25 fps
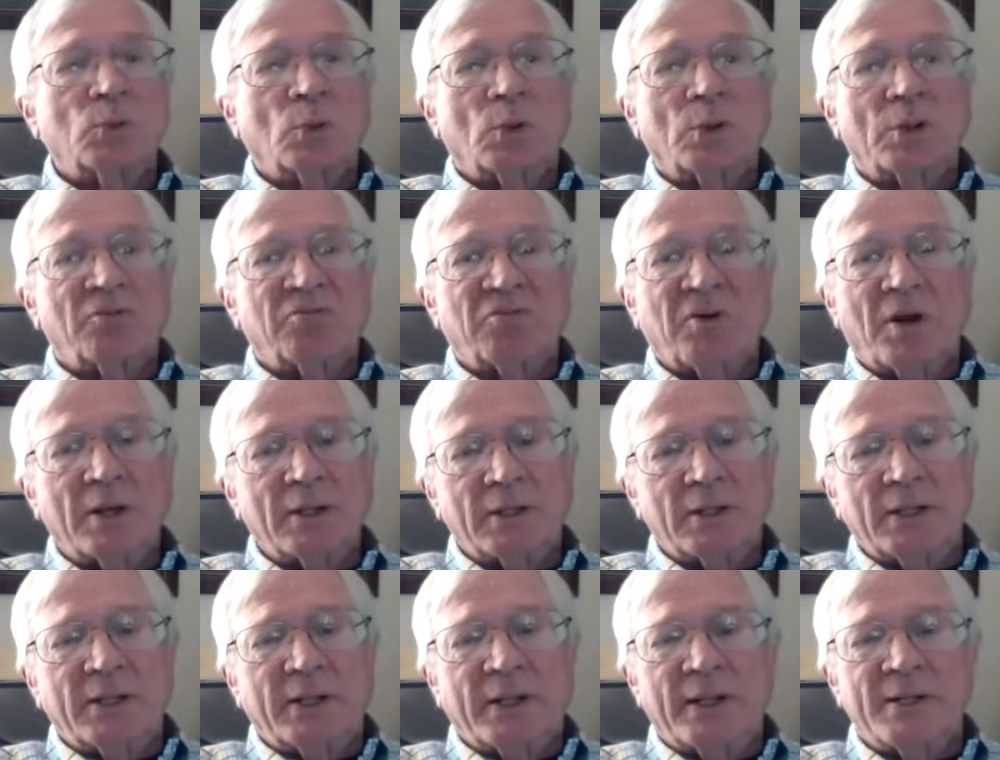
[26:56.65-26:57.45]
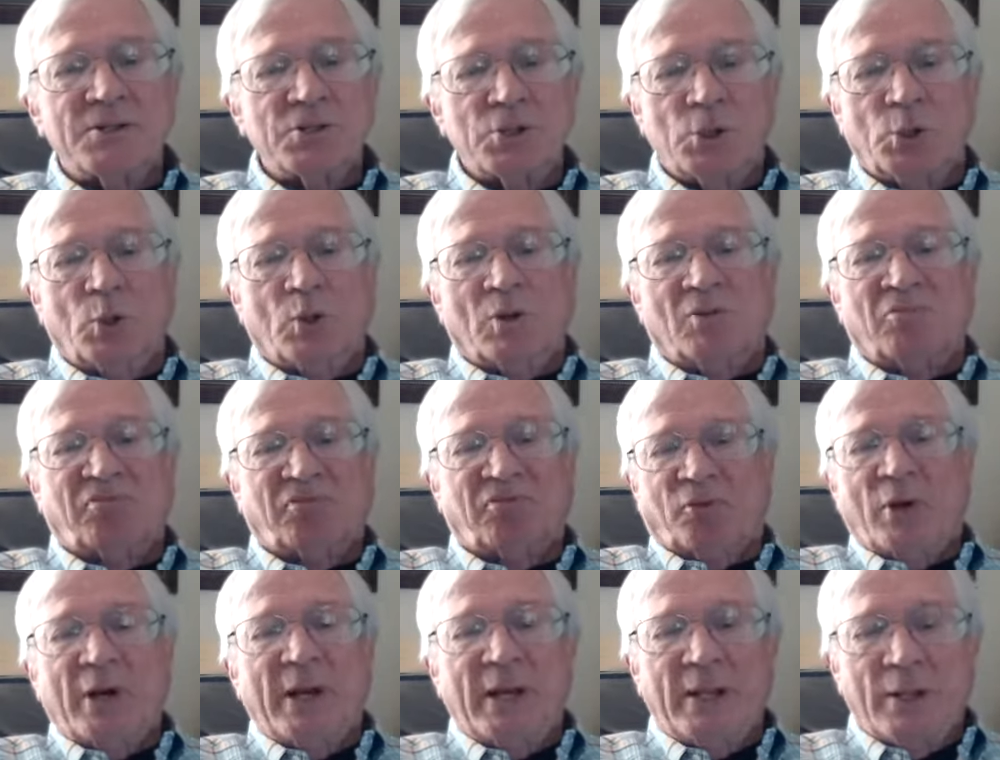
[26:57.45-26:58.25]
well, if I could get you a
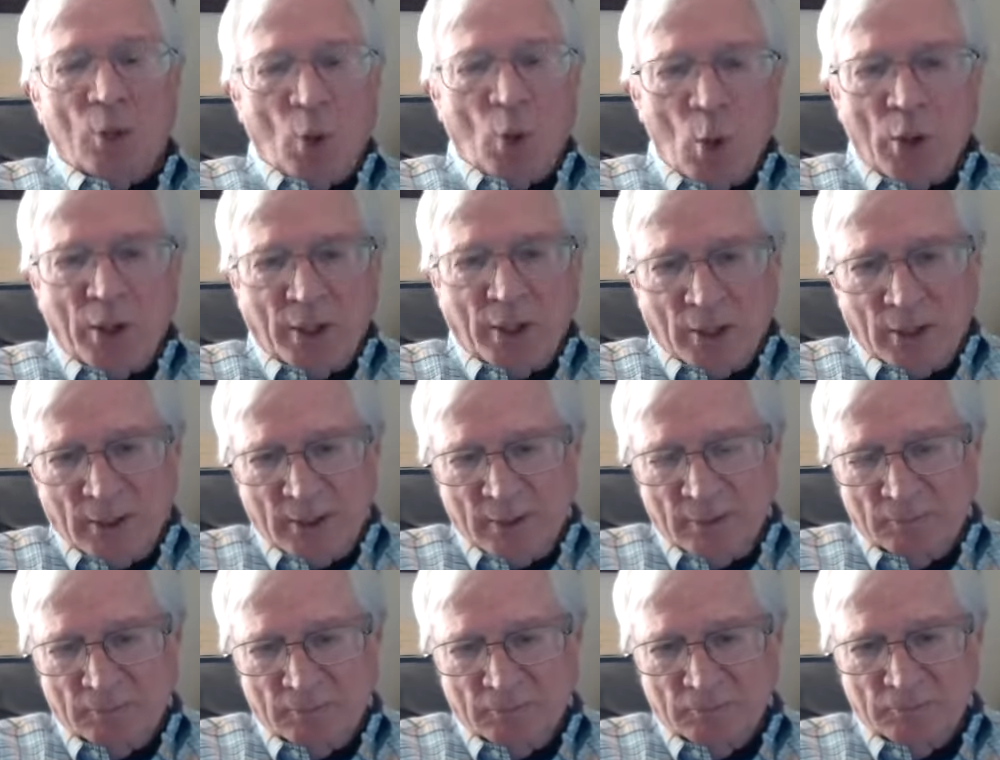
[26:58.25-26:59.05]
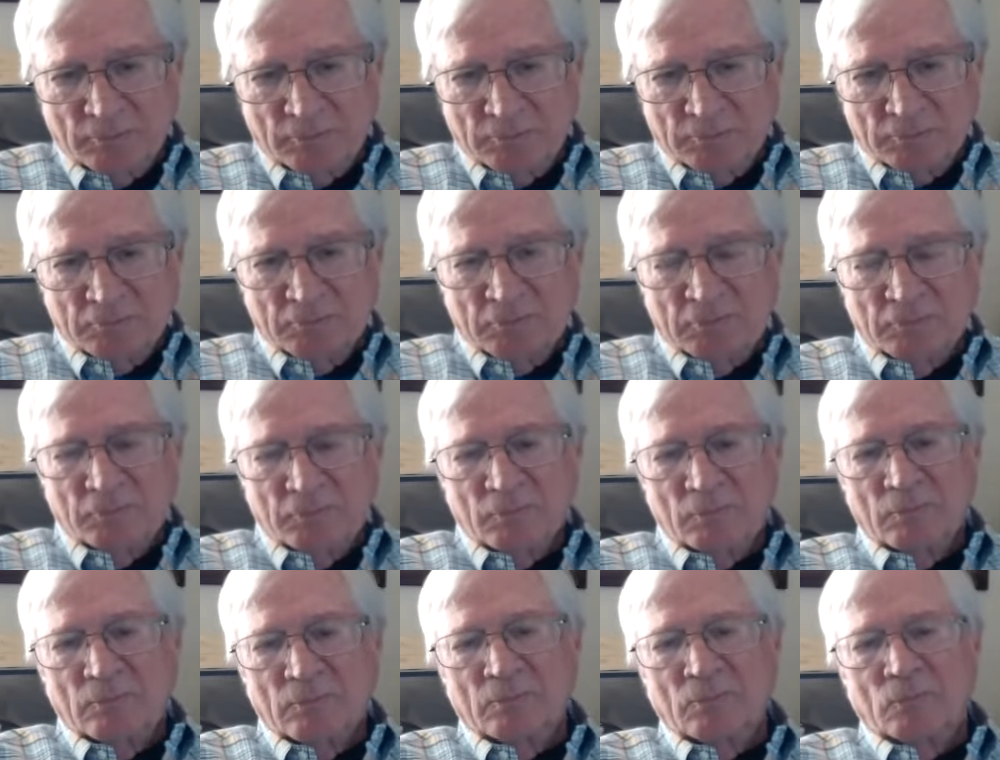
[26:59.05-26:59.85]
free lawyer,
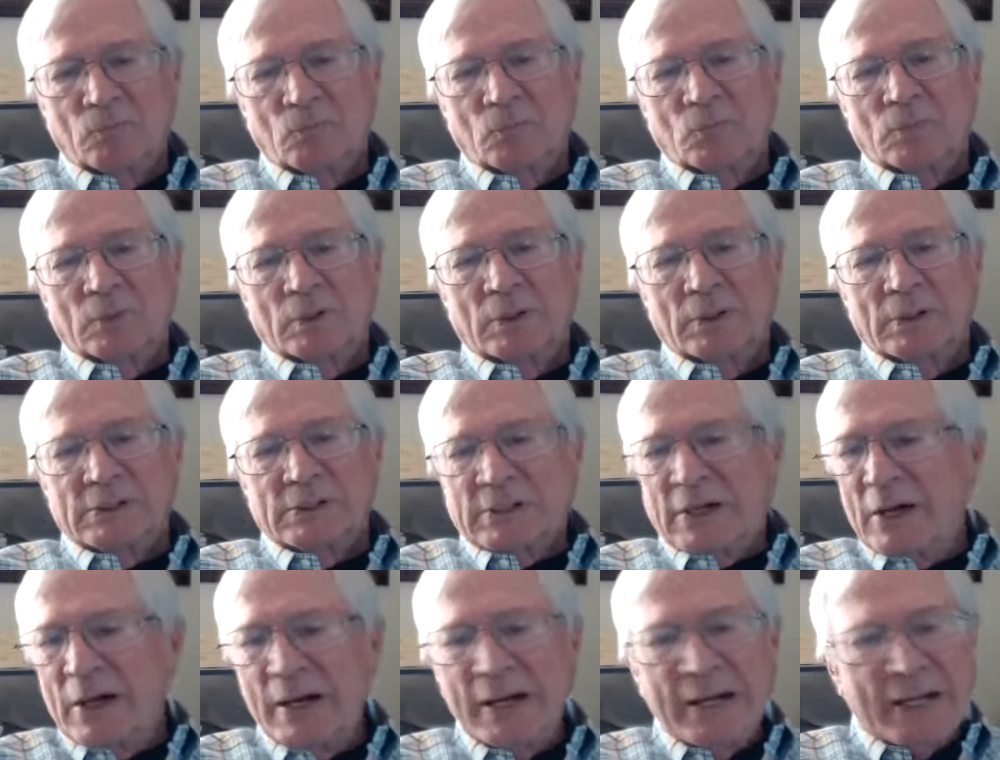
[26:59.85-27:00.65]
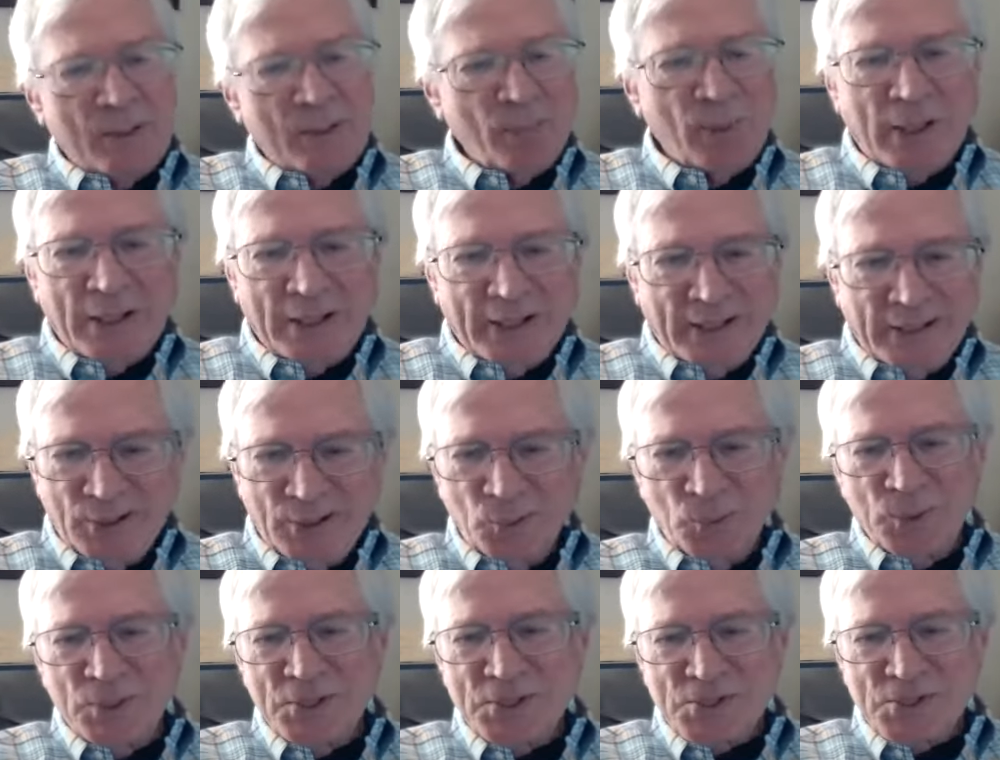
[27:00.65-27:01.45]
is there anybody
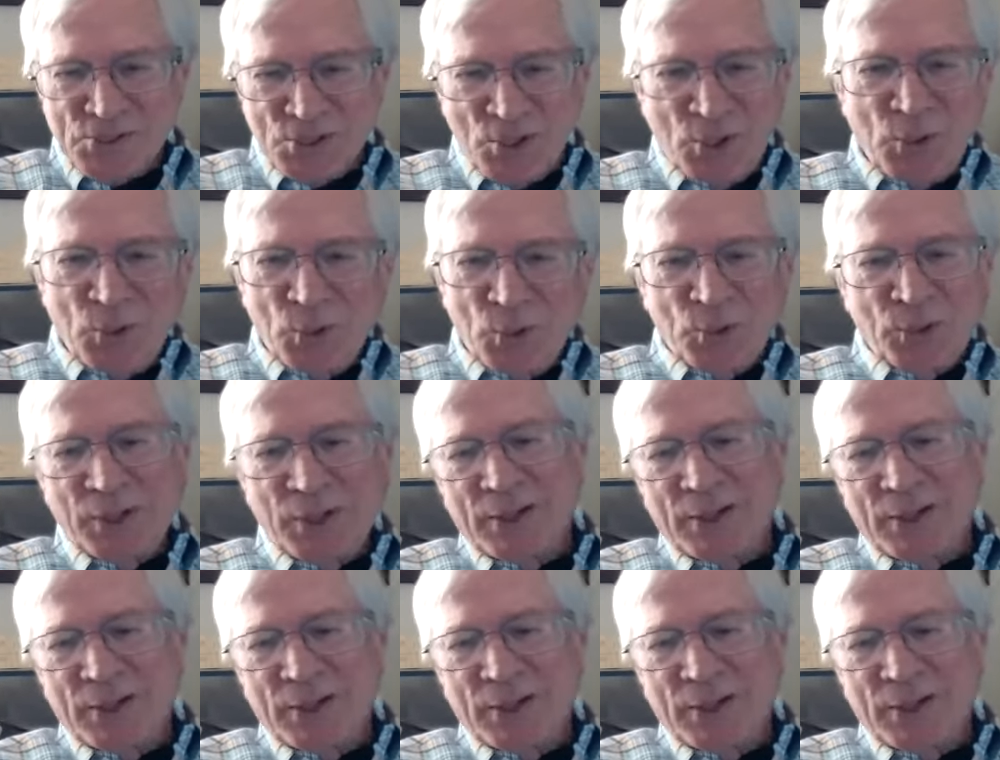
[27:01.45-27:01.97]
you would sue?